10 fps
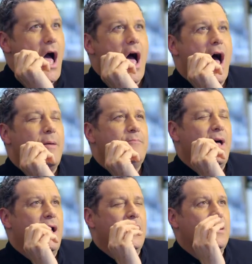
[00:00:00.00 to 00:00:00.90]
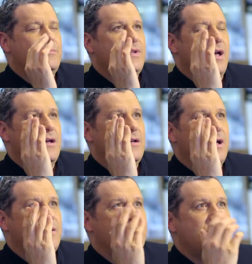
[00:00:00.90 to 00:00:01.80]
Um, a, a, a,
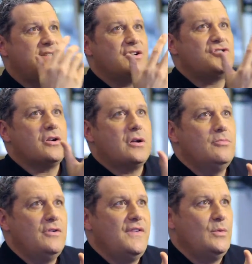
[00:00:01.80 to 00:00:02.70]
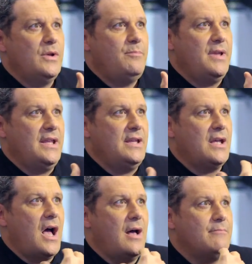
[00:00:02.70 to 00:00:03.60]
a um, tearjerker movie would be
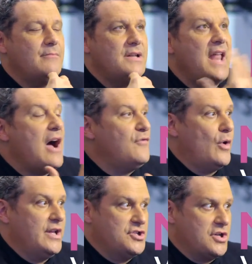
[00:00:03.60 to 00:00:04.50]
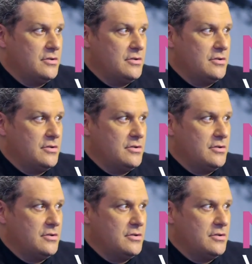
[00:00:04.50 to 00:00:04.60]
um, Now Voyager.